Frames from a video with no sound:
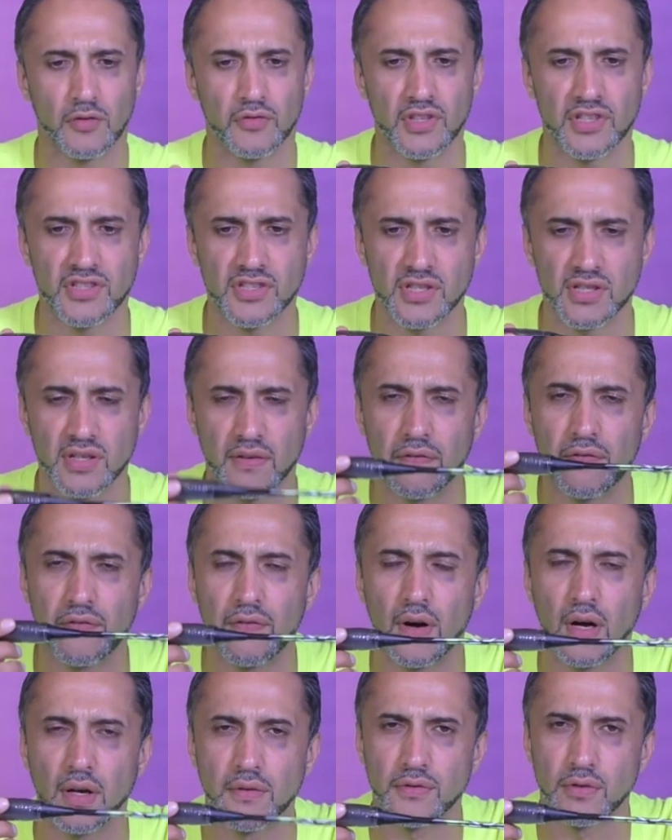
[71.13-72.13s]
This is a
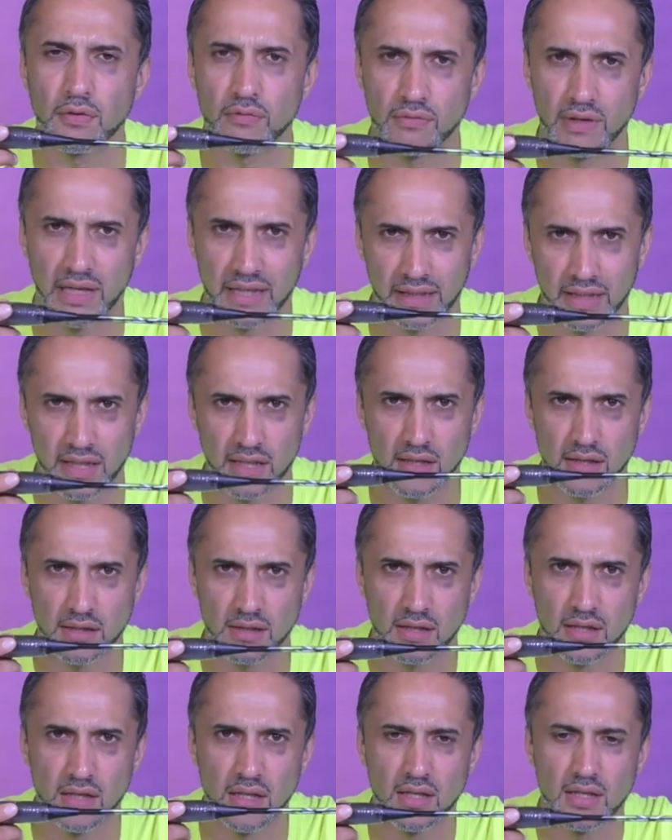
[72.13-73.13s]
5U
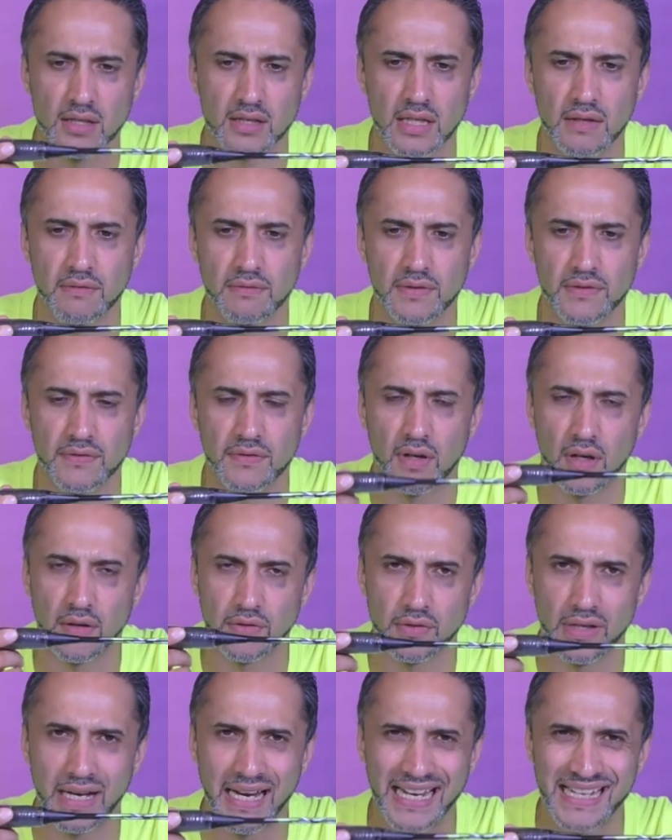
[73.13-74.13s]
racket,
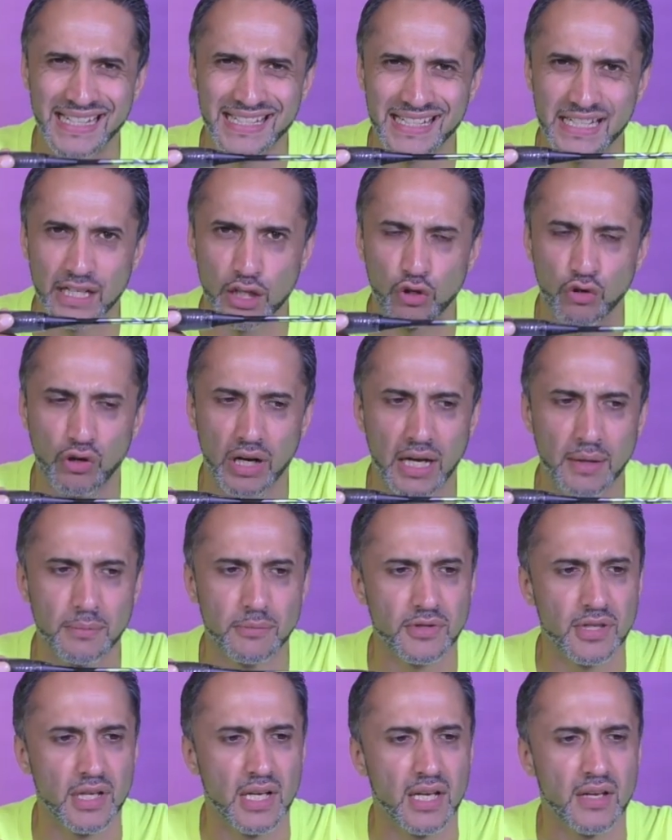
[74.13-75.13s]
75 to 80
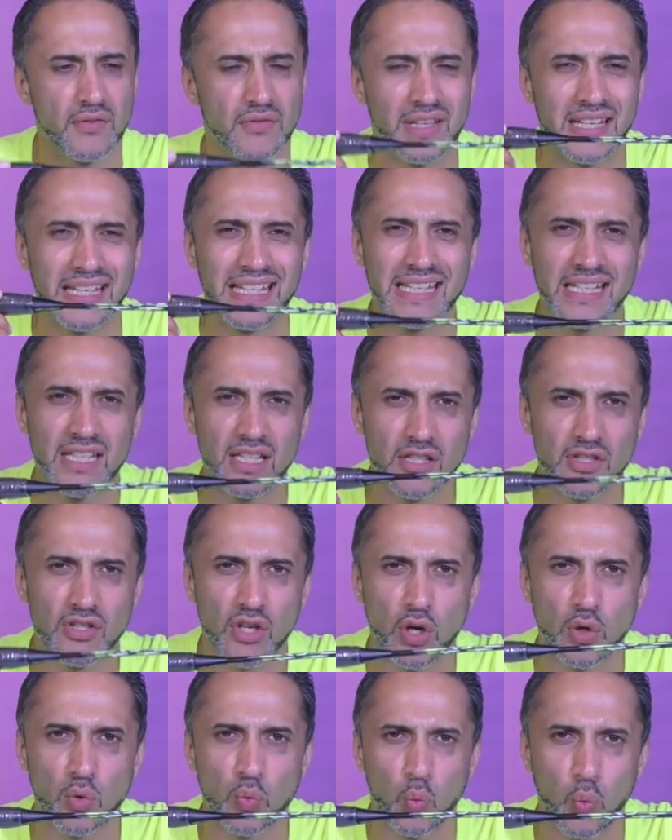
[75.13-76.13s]
grams. The
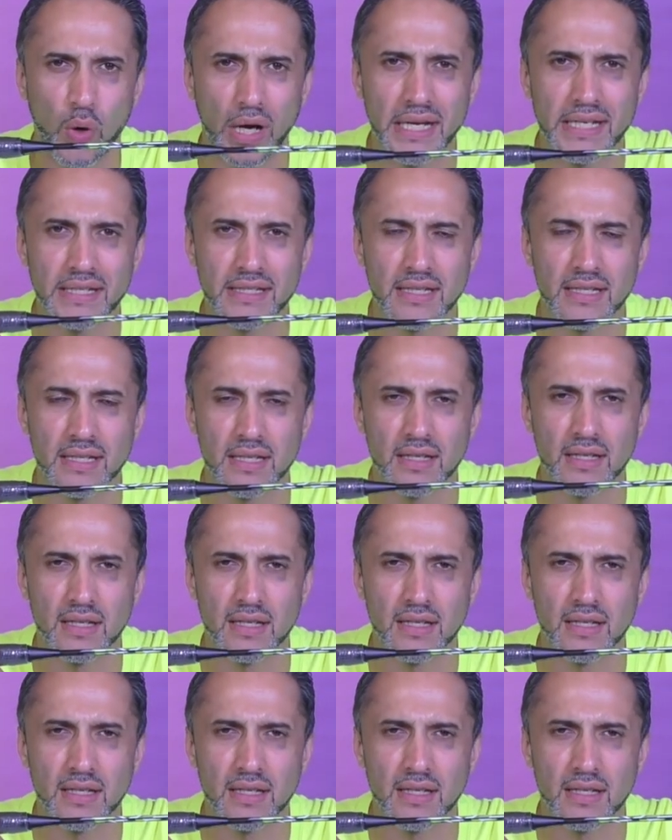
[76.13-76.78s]
E-zone weight